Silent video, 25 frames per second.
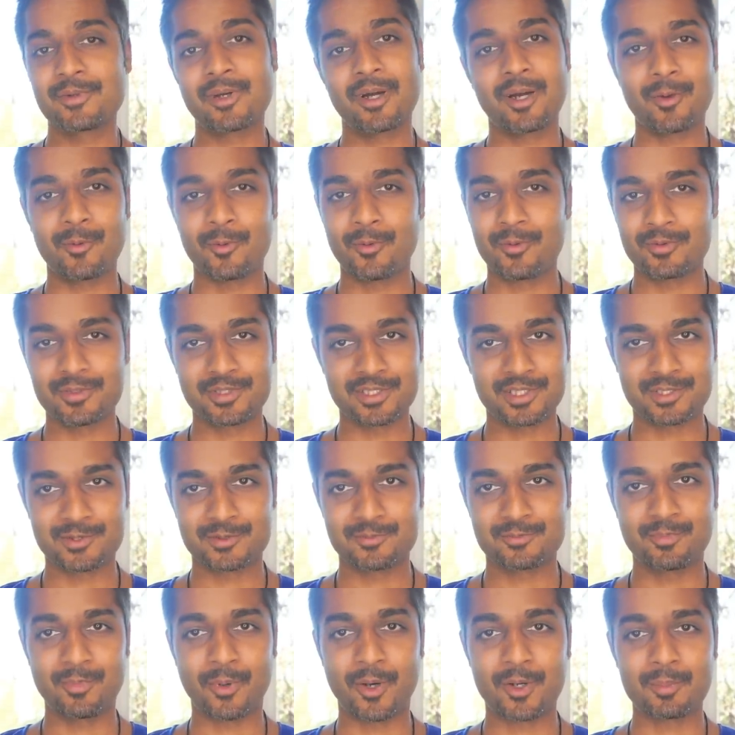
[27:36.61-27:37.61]
I
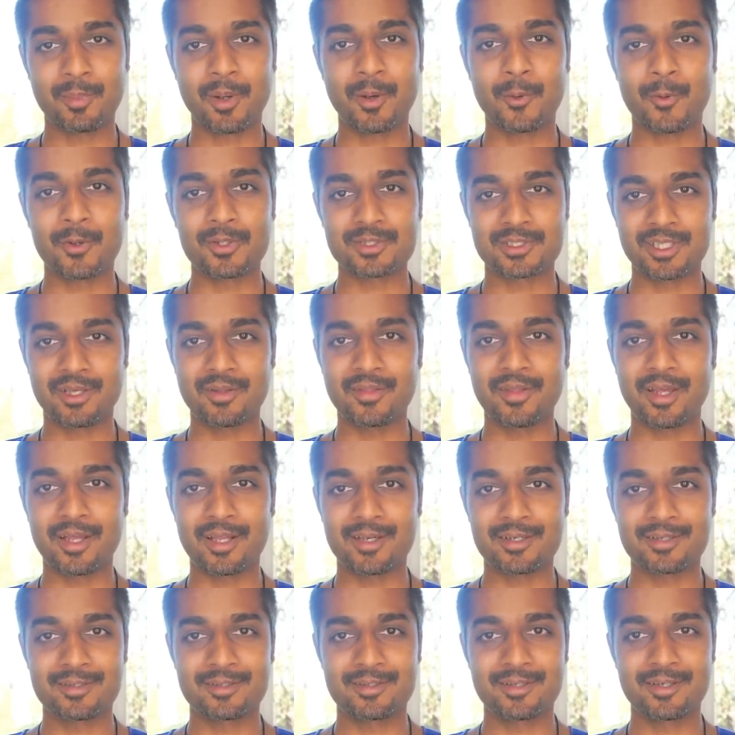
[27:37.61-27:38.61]
just mark my words on
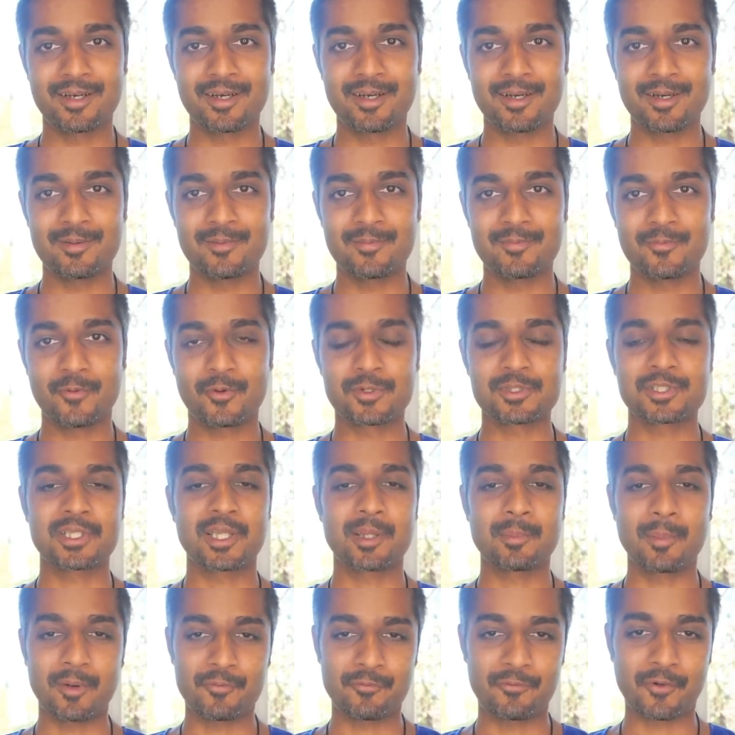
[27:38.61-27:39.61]
that. Um,
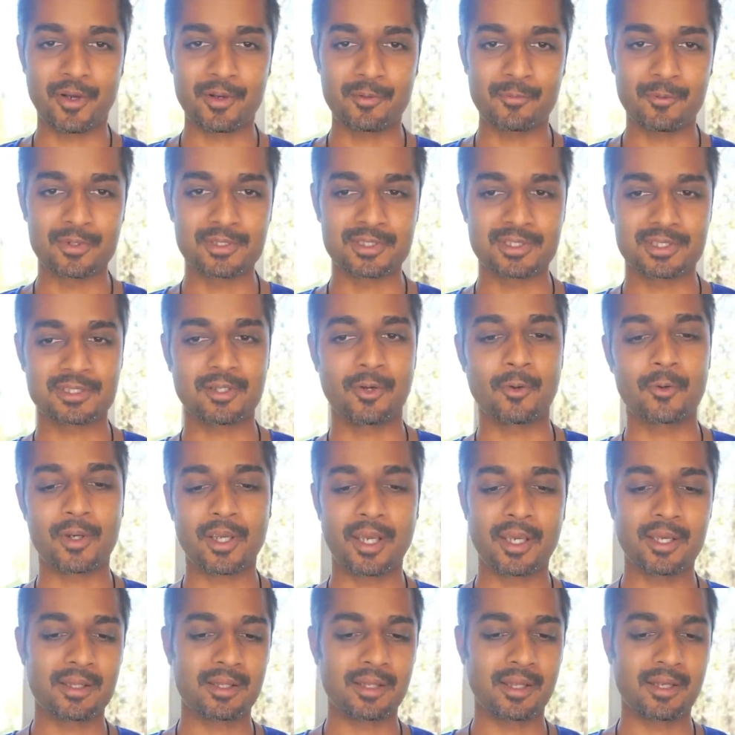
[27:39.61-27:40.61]
fortunately, my friend was
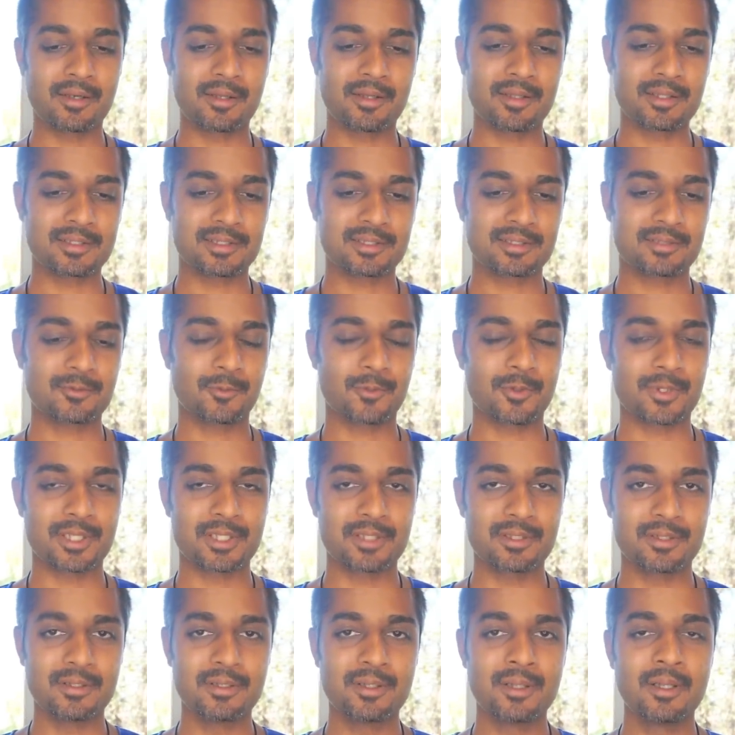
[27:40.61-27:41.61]
okay at the end of this
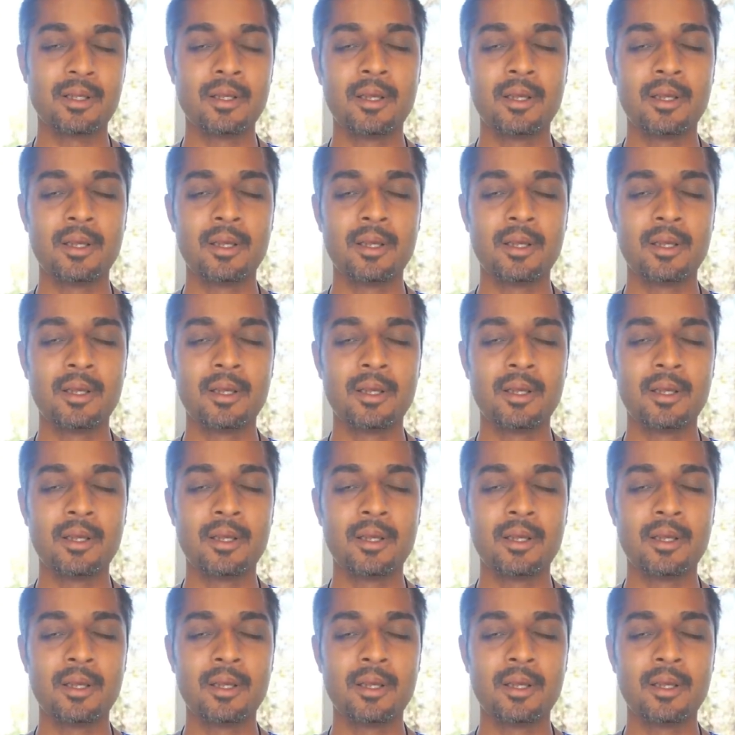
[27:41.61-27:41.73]
ordeal.